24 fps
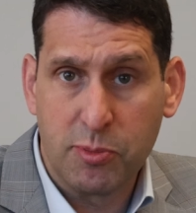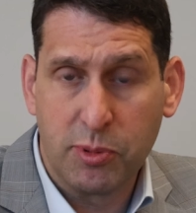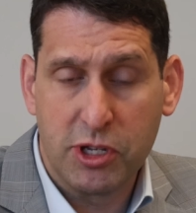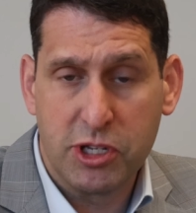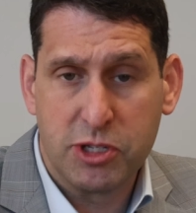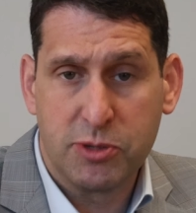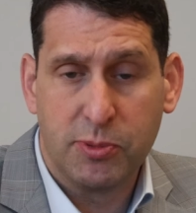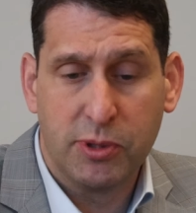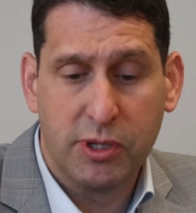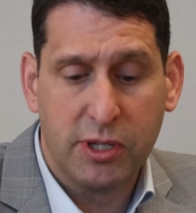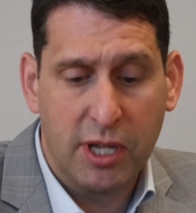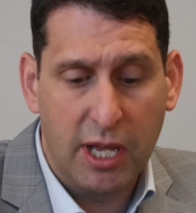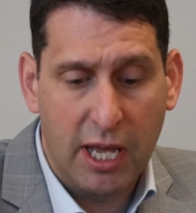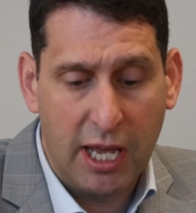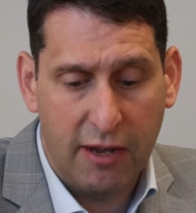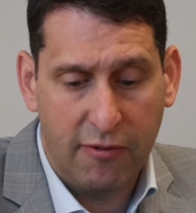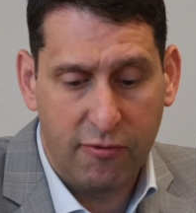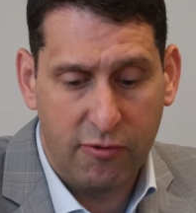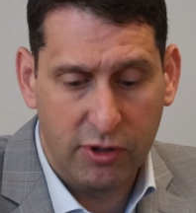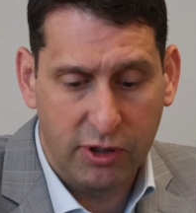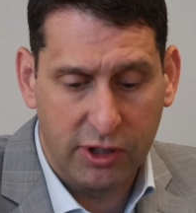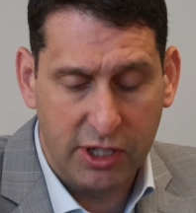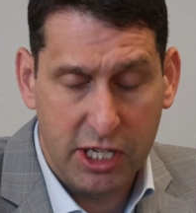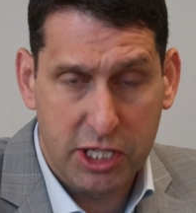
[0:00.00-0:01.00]
replacement
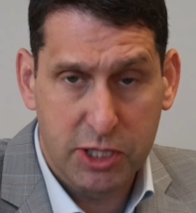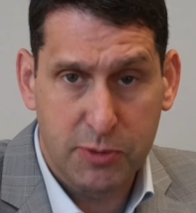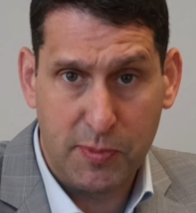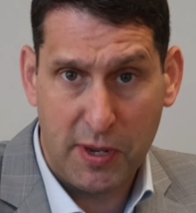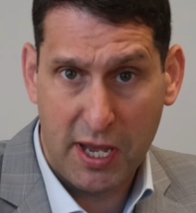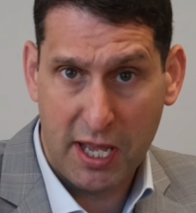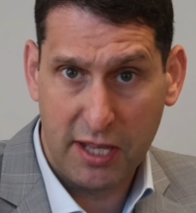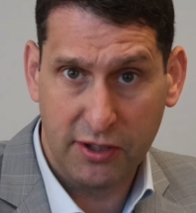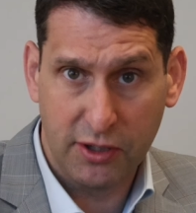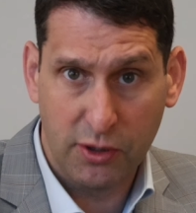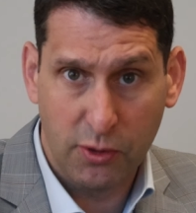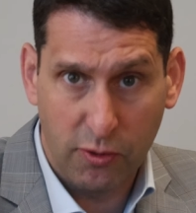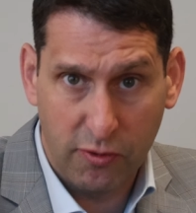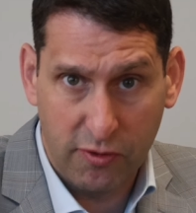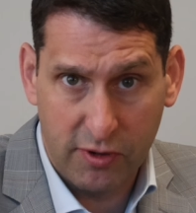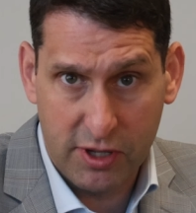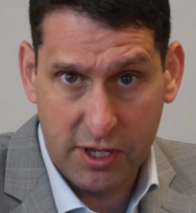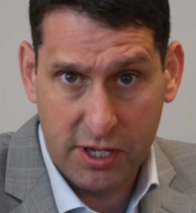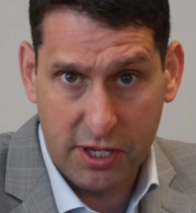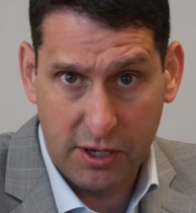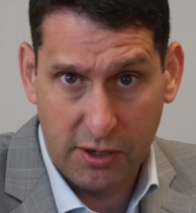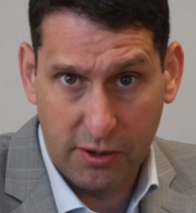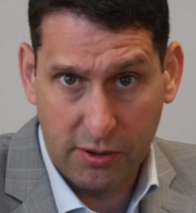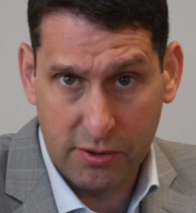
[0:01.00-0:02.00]
have really expanded over
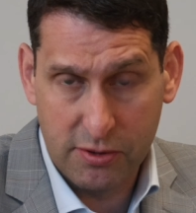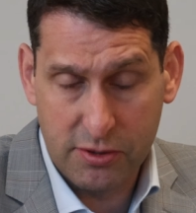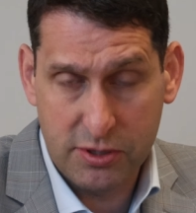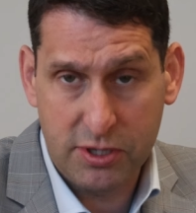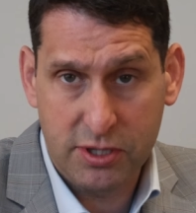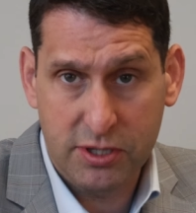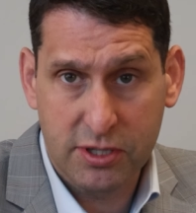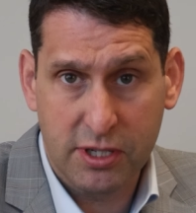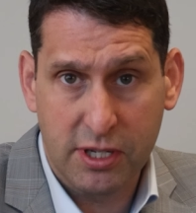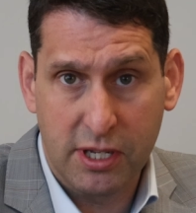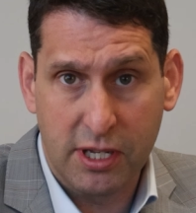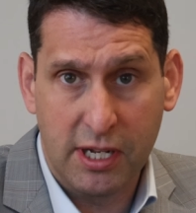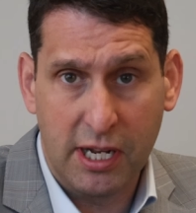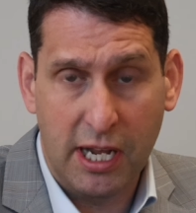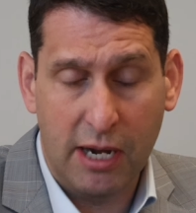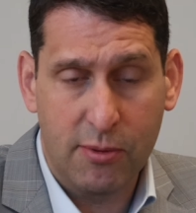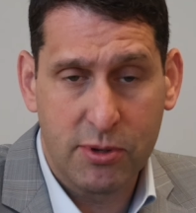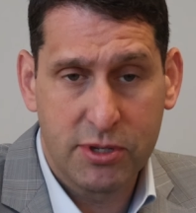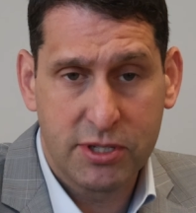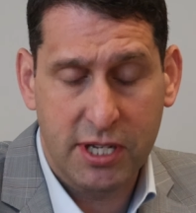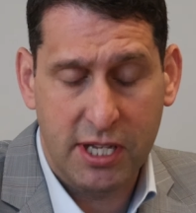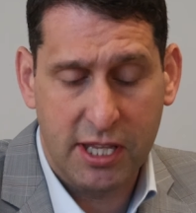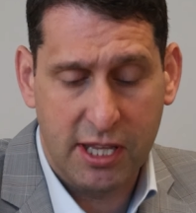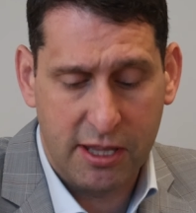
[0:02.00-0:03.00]
the years, and I
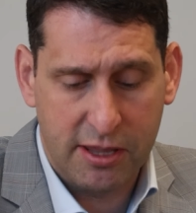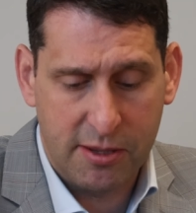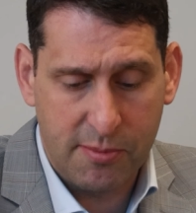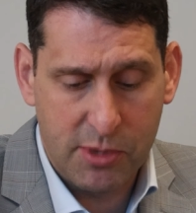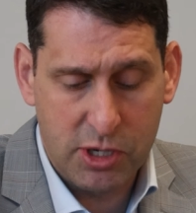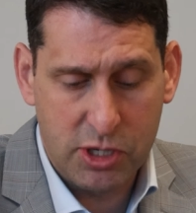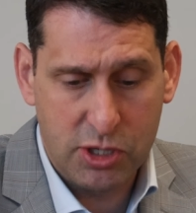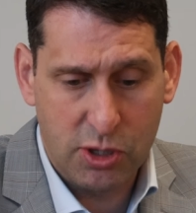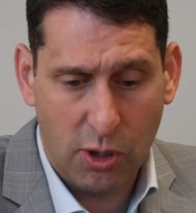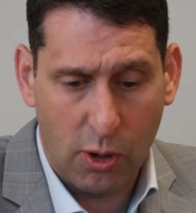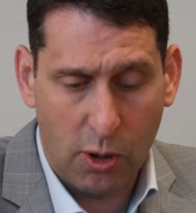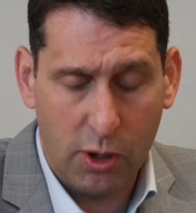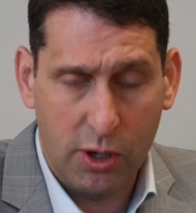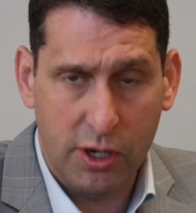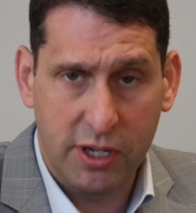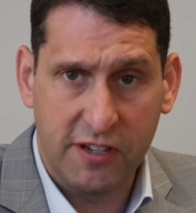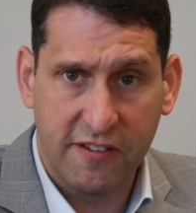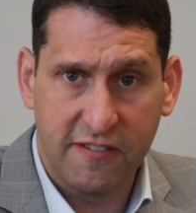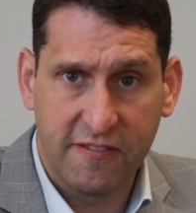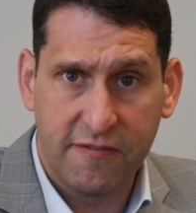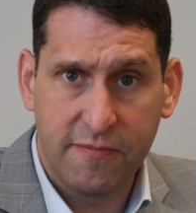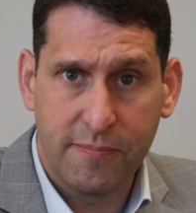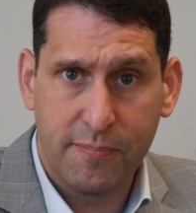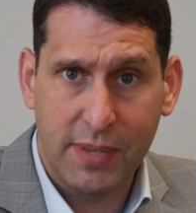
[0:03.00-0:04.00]
would say that the
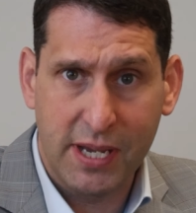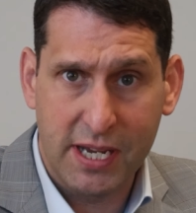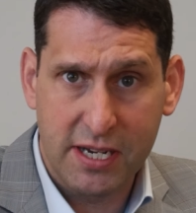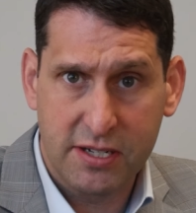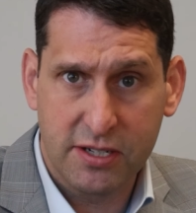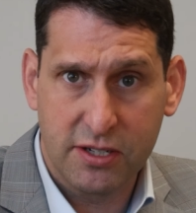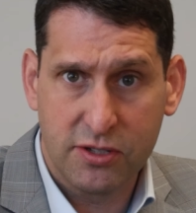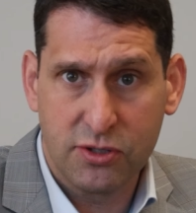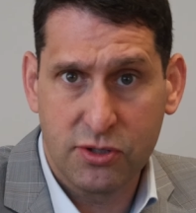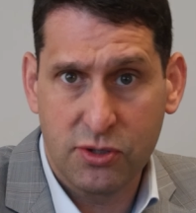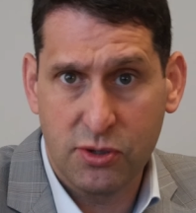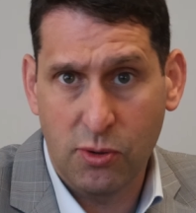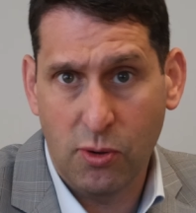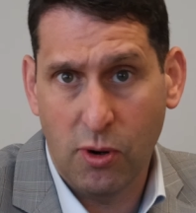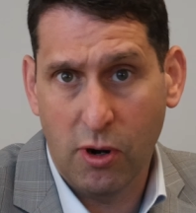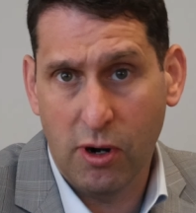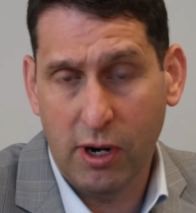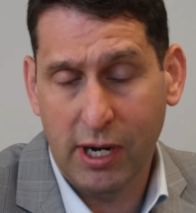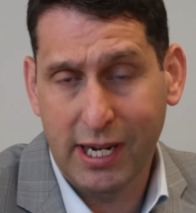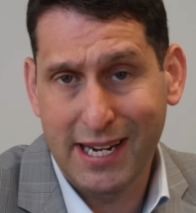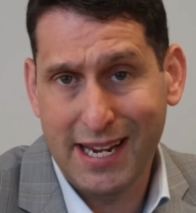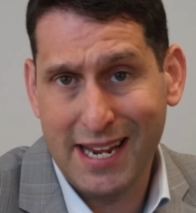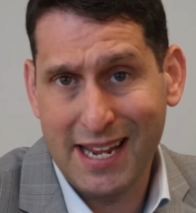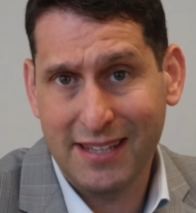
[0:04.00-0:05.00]
majority of patients who
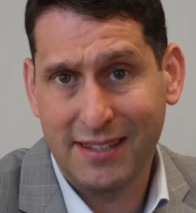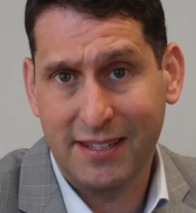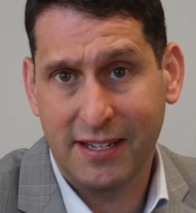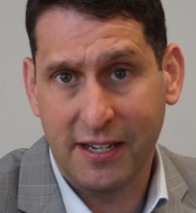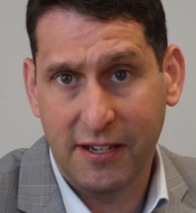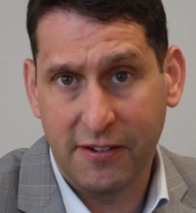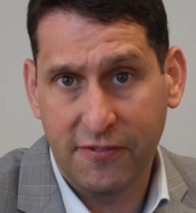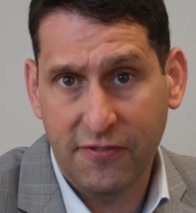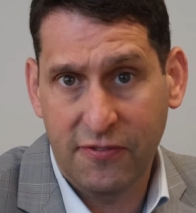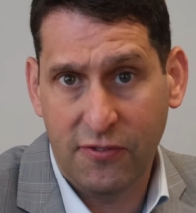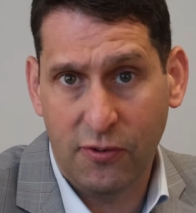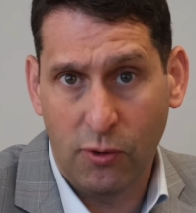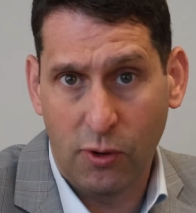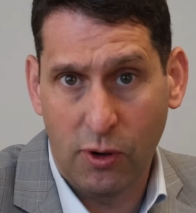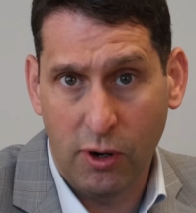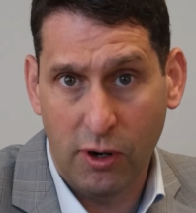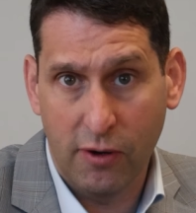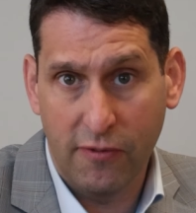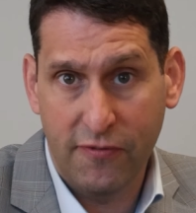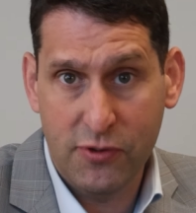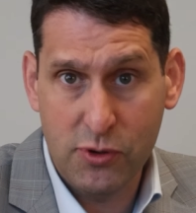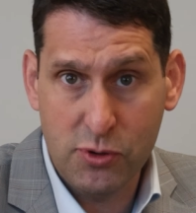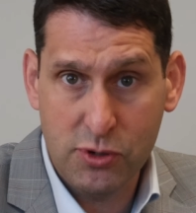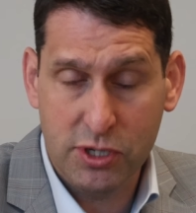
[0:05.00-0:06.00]
are a candidate
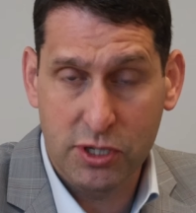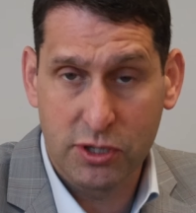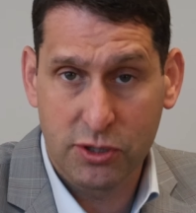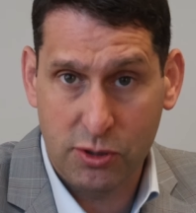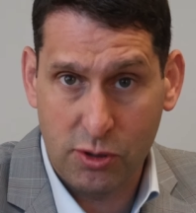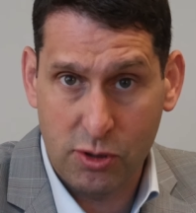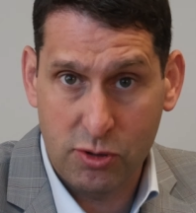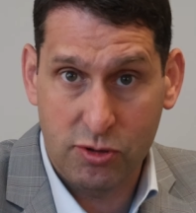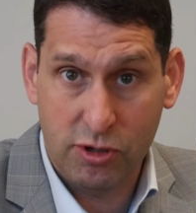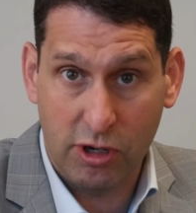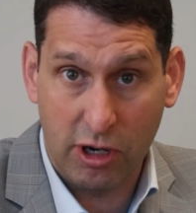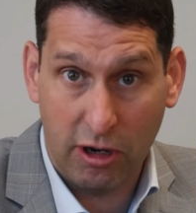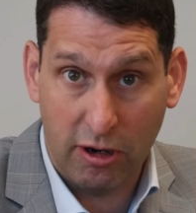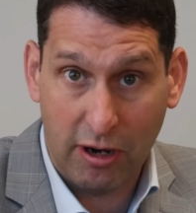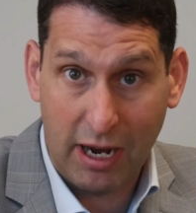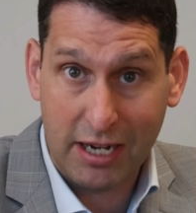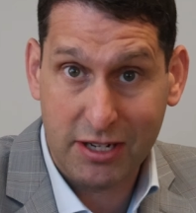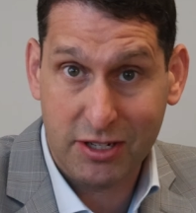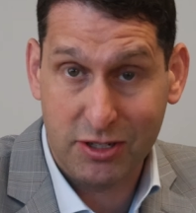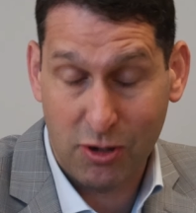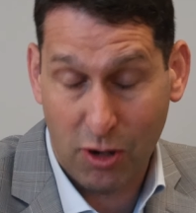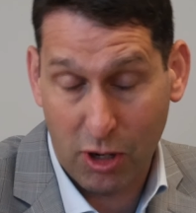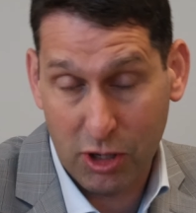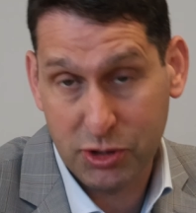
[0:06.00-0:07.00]
for fusion surgery are
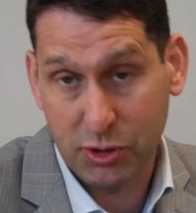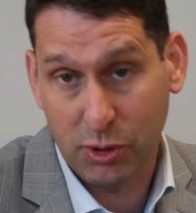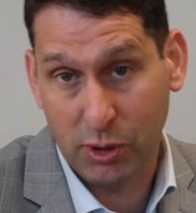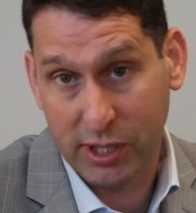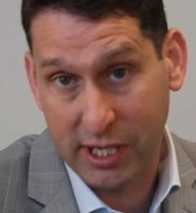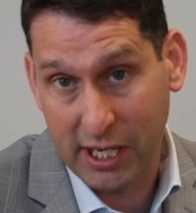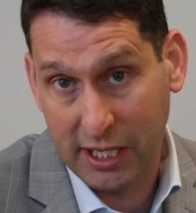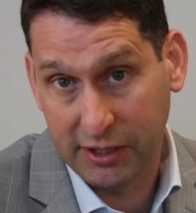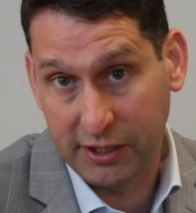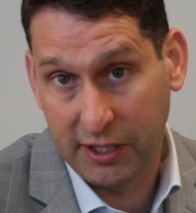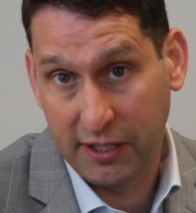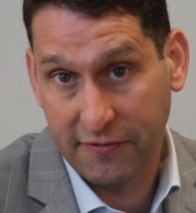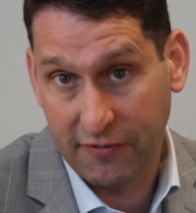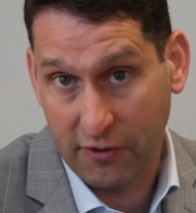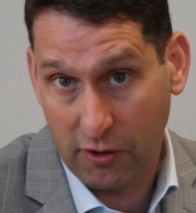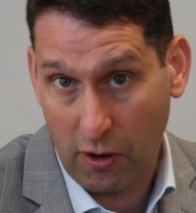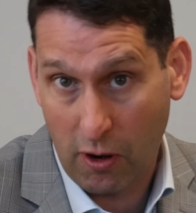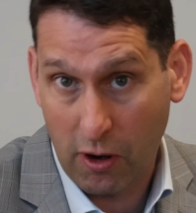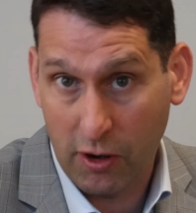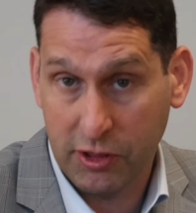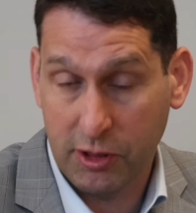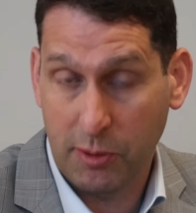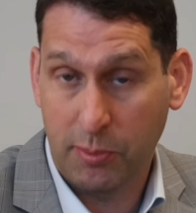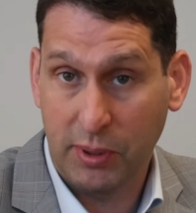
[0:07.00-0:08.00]
actually also a candidate for
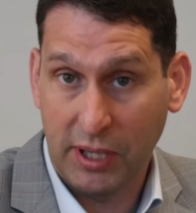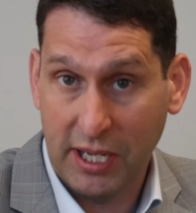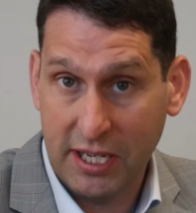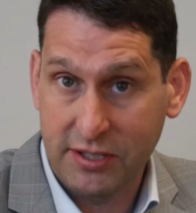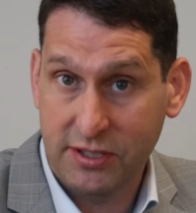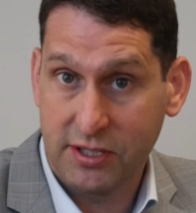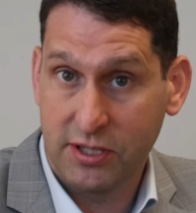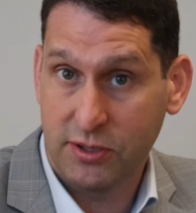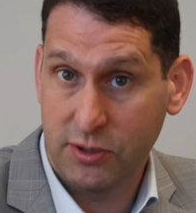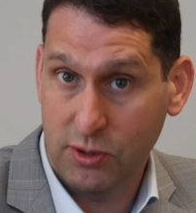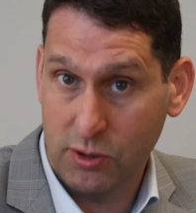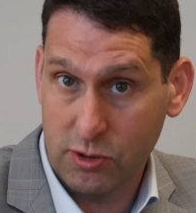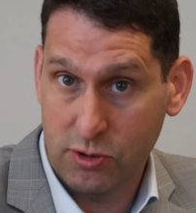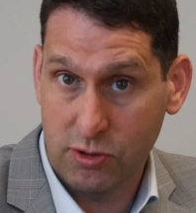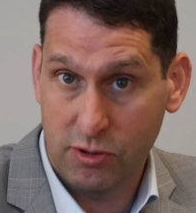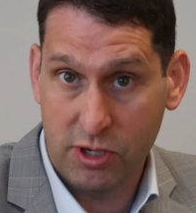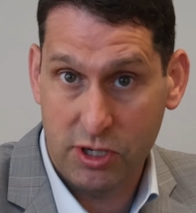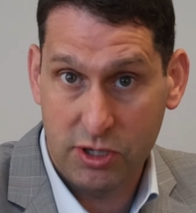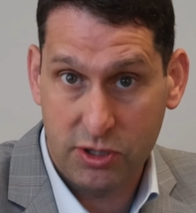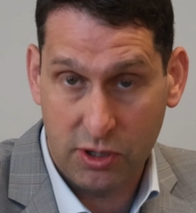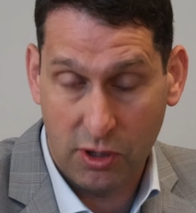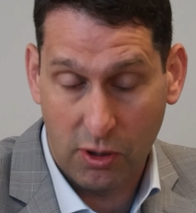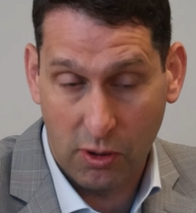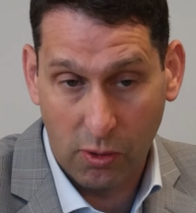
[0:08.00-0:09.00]
arthroplasty
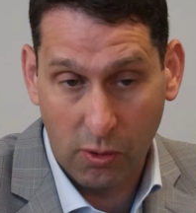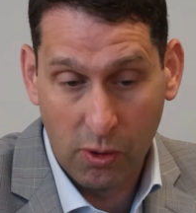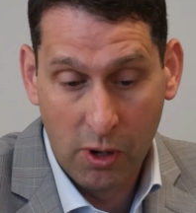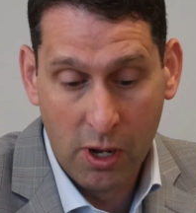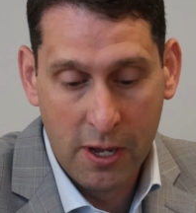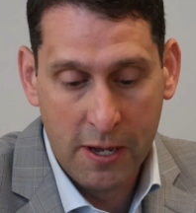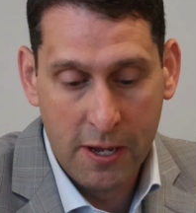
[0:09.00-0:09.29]
surgery. So